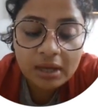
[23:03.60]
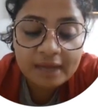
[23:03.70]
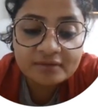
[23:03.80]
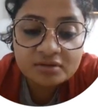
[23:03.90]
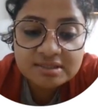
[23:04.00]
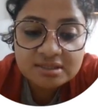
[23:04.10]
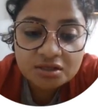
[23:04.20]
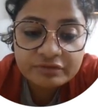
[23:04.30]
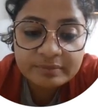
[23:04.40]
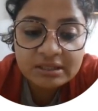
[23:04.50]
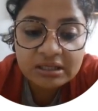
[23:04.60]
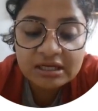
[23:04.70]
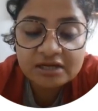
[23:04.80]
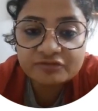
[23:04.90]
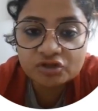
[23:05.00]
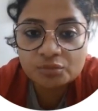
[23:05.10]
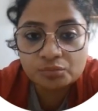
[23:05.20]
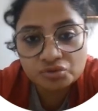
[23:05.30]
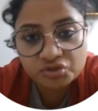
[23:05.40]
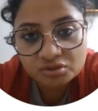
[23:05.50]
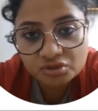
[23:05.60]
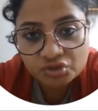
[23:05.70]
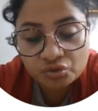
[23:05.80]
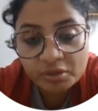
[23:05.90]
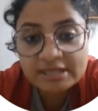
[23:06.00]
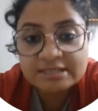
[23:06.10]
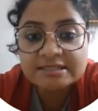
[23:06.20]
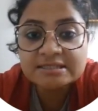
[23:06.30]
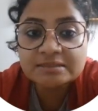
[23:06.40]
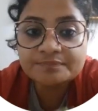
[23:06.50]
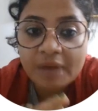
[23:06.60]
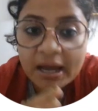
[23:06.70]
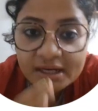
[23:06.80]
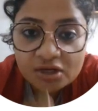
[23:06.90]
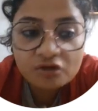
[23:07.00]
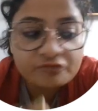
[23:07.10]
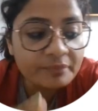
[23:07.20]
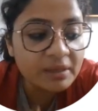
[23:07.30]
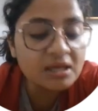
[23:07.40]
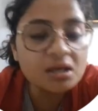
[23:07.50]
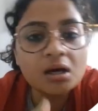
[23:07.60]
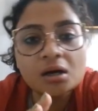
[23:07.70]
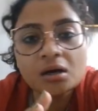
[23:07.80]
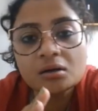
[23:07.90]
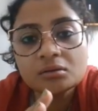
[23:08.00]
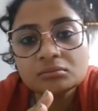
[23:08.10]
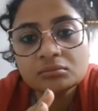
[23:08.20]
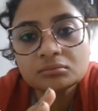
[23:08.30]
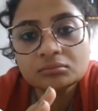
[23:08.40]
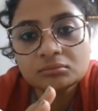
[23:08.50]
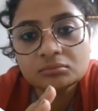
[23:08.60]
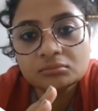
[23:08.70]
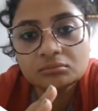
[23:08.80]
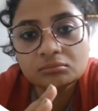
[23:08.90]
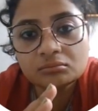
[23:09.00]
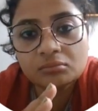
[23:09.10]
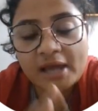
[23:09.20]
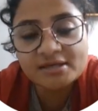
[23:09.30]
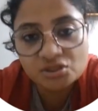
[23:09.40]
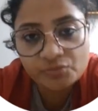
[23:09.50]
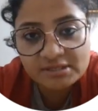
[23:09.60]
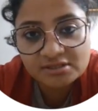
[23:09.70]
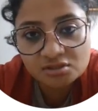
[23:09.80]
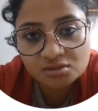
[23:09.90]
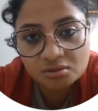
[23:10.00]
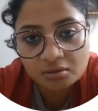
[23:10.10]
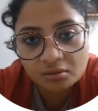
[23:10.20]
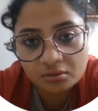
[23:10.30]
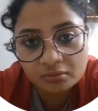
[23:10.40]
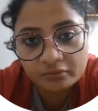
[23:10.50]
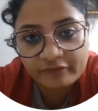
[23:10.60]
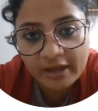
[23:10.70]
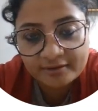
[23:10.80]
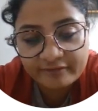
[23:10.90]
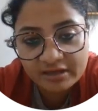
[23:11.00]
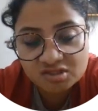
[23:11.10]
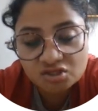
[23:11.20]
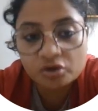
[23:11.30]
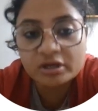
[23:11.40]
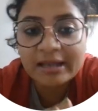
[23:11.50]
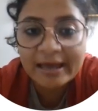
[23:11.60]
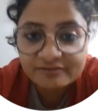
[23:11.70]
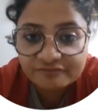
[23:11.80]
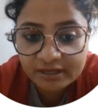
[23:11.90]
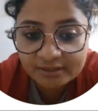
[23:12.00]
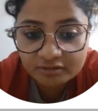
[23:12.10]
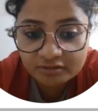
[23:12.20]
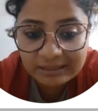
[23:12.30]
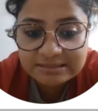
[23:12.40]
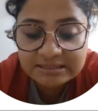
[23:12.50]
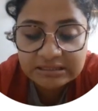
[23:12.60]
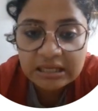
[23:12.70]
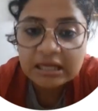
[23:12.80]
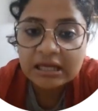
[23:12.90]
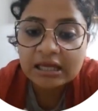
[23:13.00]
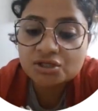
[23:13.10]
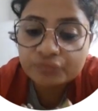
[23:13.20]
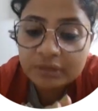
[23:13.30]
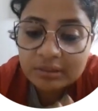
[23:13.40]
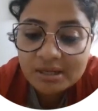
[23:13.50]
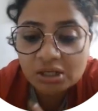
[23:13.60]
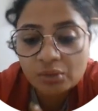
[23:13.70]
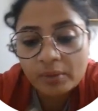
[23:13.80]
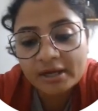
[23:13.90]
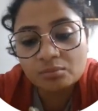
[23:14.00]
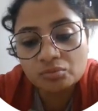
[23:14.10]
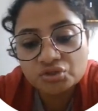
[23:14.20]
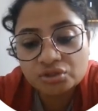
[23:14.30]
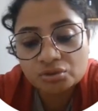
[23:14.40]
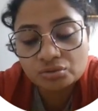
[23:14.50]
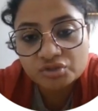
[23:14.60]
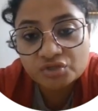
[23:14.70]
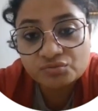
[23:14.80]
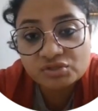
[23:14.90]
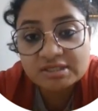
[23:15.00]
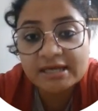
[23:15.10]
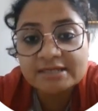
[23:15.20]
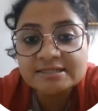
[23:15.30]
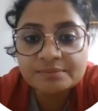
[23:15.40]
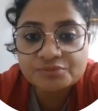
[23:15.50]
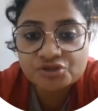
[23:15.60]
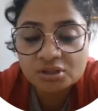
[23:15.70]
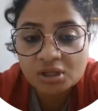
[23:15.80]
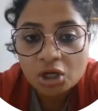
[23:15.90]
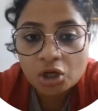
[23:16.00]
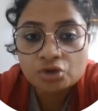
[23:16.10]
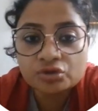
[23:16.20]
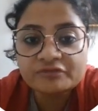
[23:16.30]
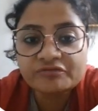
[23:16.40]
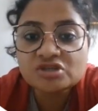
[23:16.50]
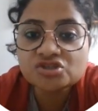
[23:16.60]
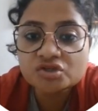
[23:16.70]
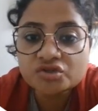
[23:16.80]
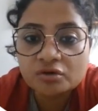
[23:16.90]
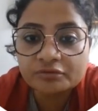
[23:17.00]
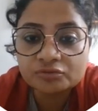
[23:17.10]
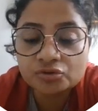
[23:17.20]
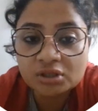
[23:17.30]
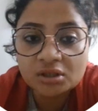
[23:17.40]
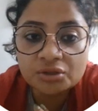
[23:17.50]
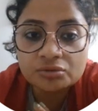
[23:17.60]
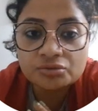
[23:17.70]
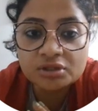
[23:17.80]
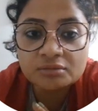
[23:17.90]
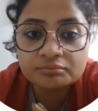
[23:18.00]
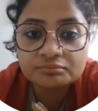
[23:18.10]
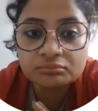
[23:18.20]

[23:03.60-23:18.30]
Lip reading: And the result will be the need for the boosters. So in spite of being a attenuated viral vaccine or a live viral vaccine, it will be requiring booster doses, which is an exception to the features of to the